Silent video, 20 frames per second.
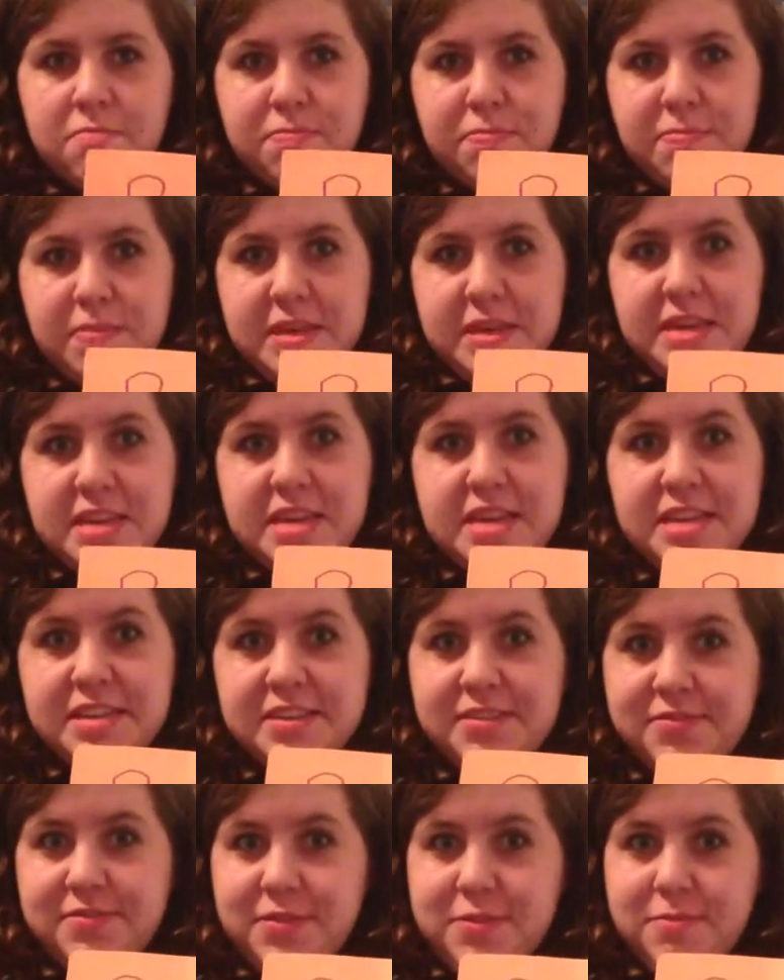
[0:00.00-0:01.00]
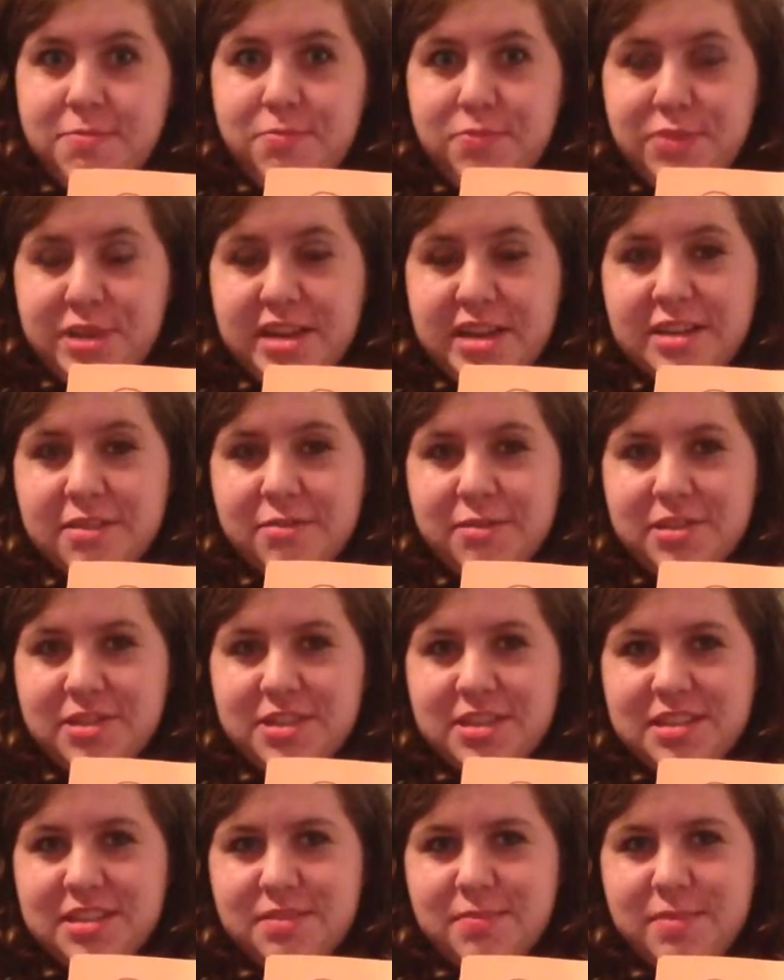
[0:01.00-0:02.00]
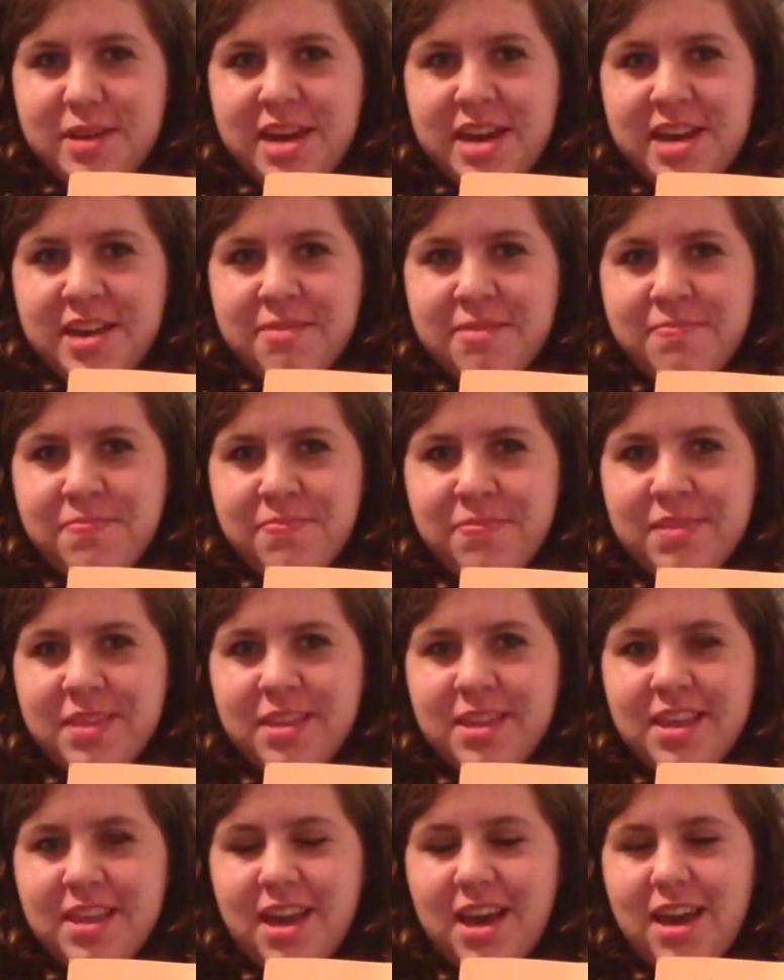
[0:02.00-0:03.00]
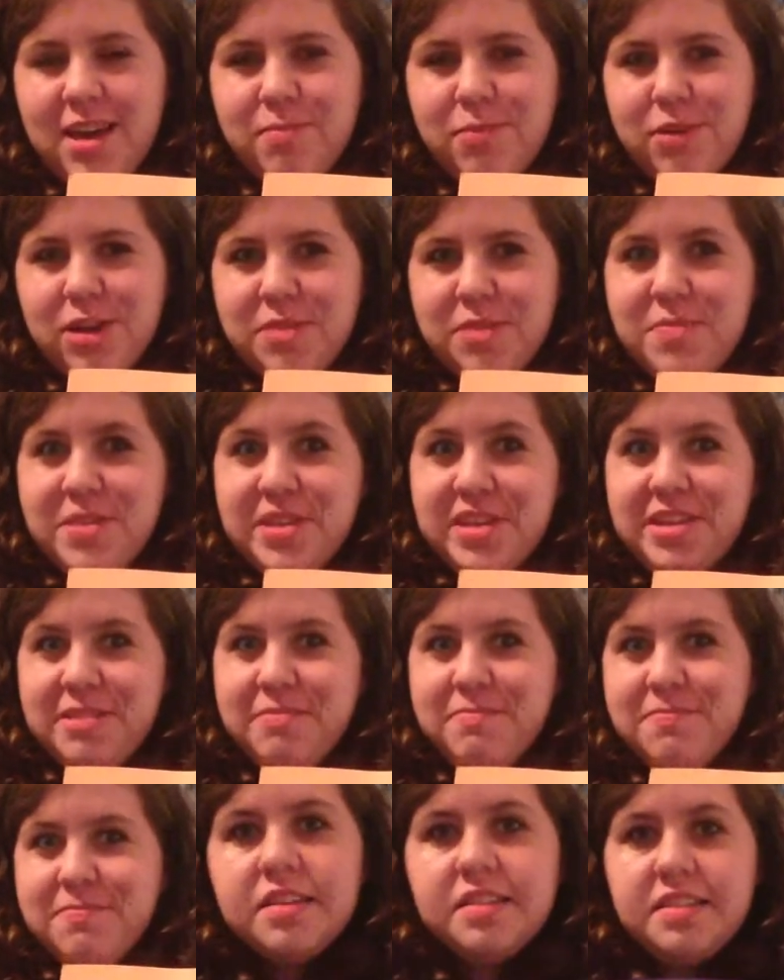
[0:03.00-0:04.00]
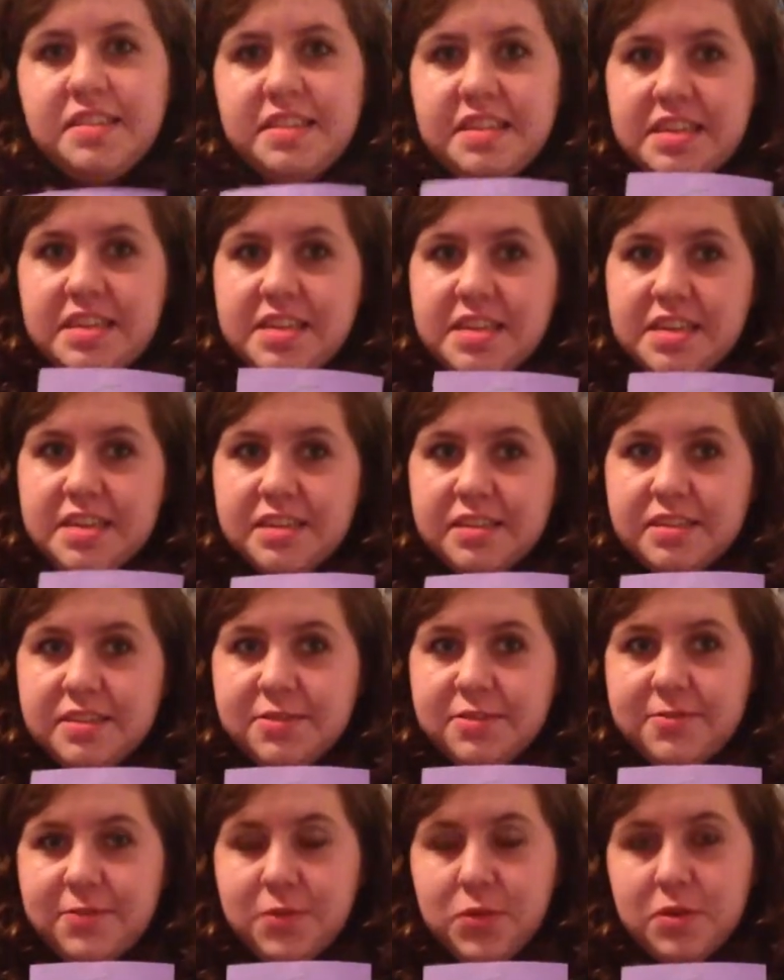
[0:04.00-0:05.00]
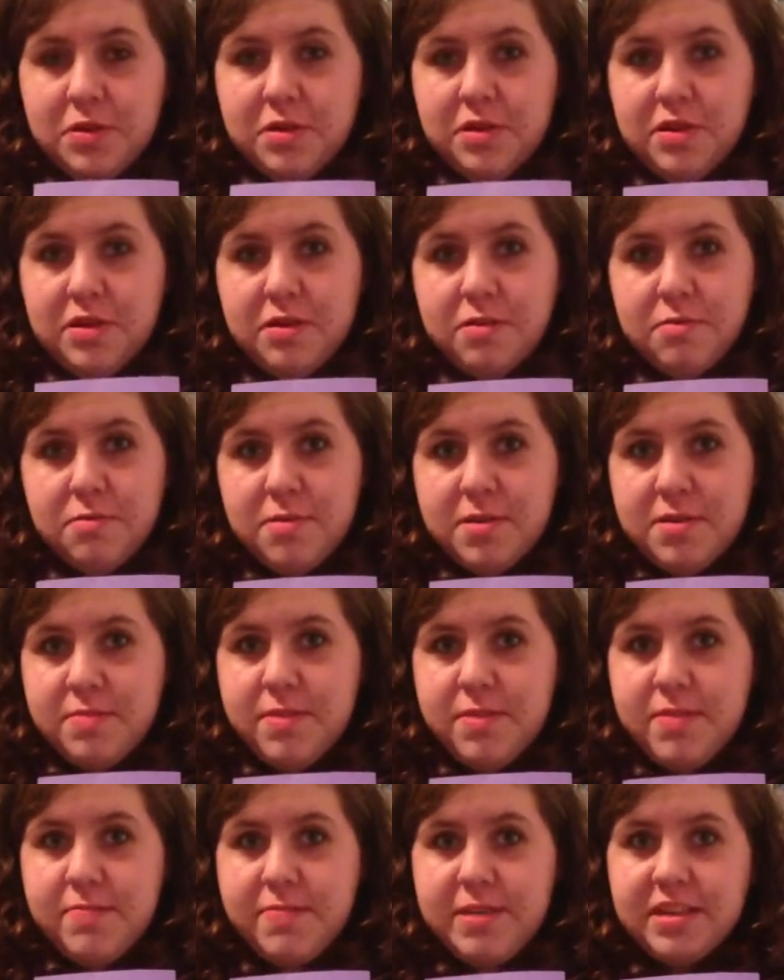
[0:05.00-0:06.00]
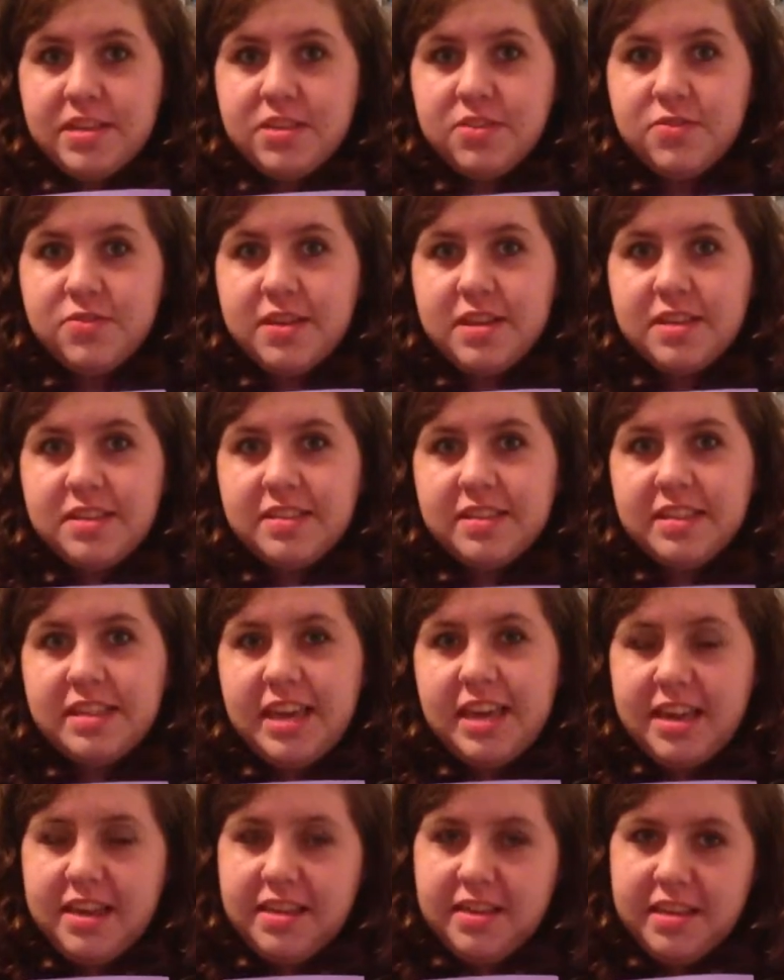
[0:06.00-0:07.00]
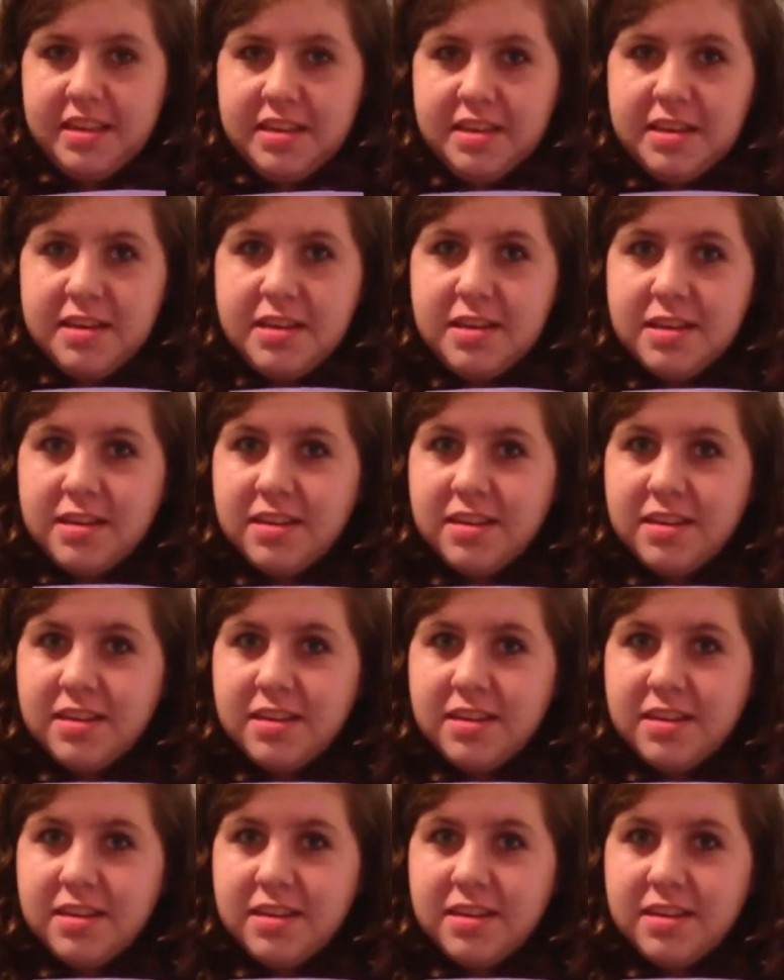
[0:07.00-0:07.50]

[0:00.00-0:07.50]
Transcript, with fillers: B is for brick, which is my iPod mini. C is for one of my best friends, Caitlin.